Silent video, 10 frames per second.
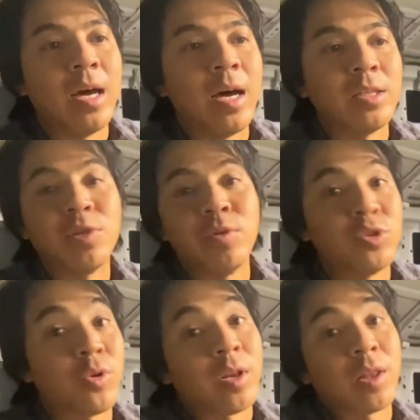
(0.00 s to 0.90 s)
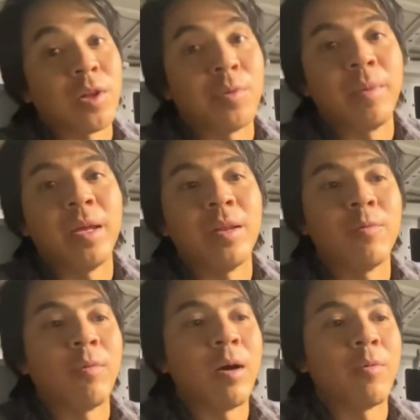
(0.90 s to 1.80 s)
uh, to enjoy it a little bit
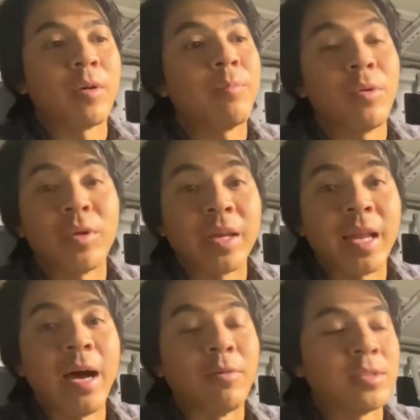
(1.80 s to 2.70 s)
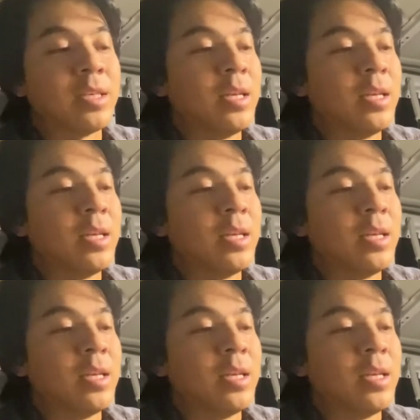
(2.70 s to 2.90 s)
while we're building it out.